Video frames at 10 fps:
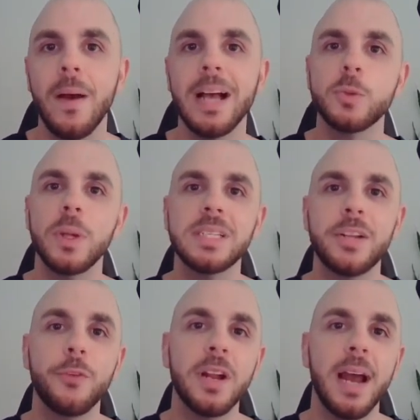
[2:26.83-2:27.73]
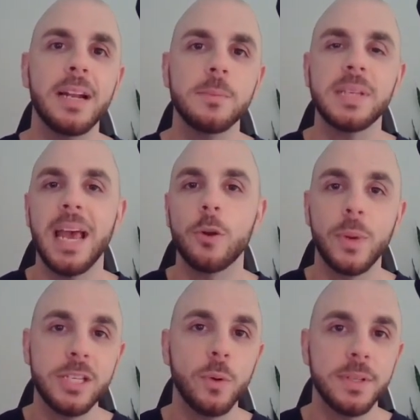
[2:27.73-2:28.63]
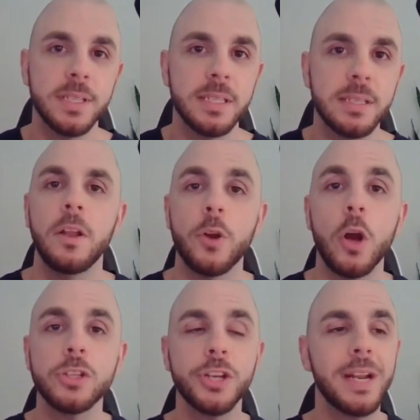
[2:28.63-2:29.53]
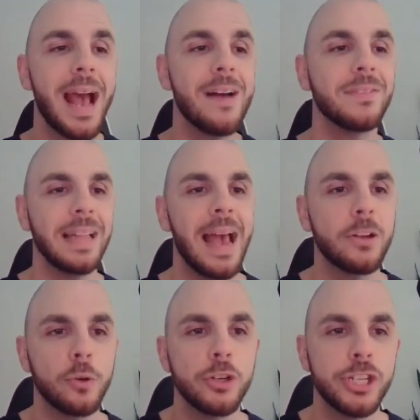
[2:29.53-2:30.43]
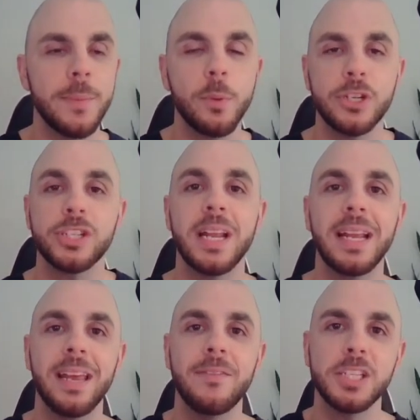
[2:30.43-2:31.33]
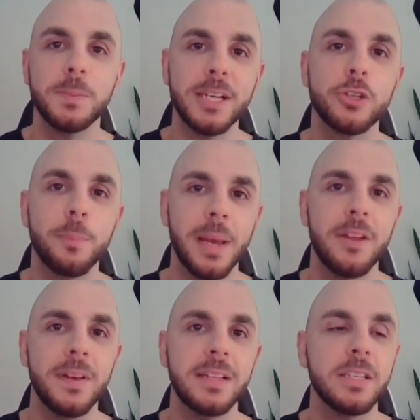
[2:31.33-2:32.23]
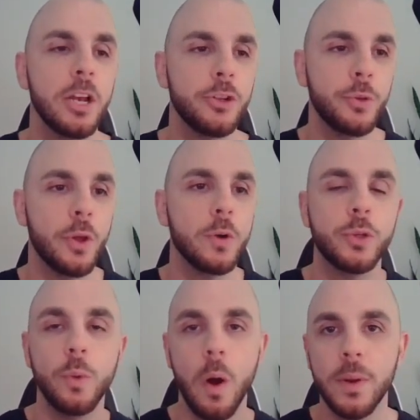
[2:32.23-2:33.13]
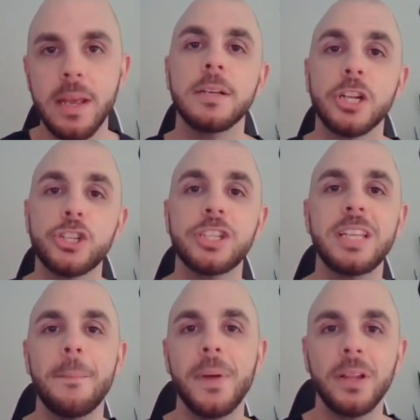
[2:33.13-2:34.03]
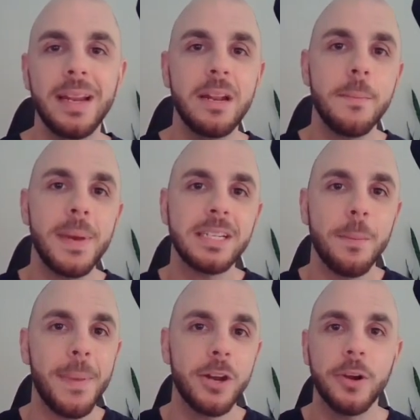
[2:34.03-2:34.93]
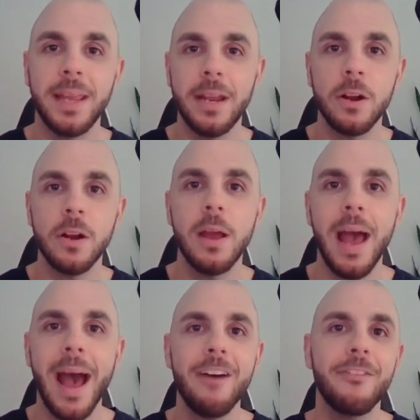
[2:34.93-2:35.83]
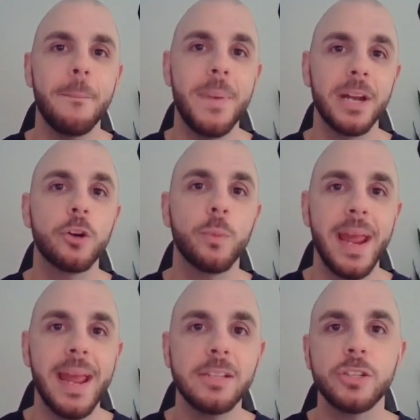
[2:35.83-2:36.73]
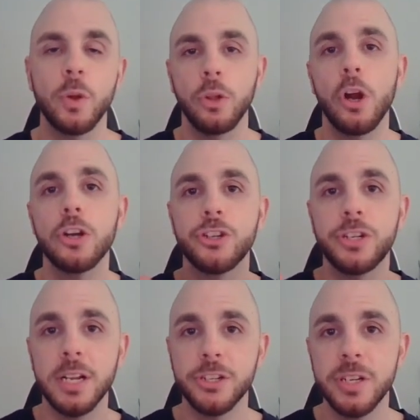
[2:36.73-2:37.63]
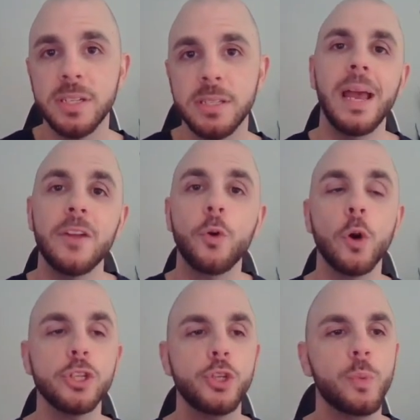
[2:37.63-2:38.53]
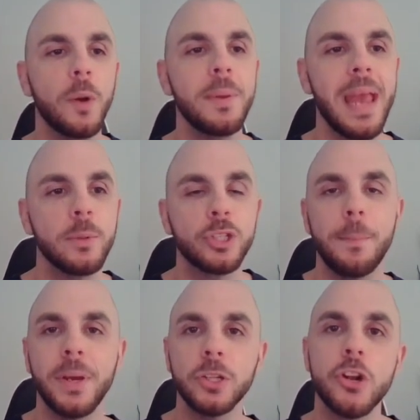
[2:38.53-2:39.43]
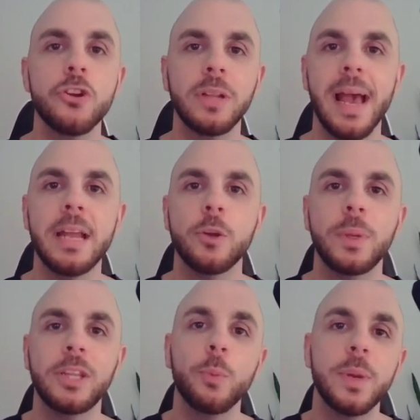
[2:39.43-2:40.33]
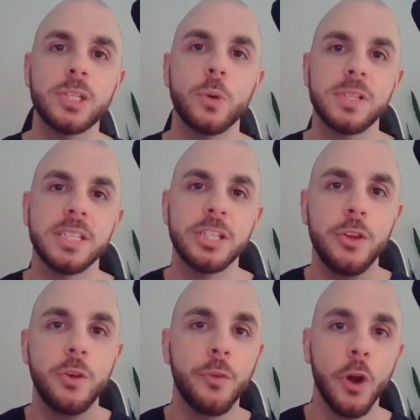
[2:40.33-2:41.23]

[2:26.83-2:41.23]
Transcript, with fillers: as well as different items and resources. Now they're also gonna have land ownership, which is gonna give special benefits to those who own it, such as the ability to mint better gear, have better raids, so larger dungeons. And of course, you will be able to build on your land with the resources you've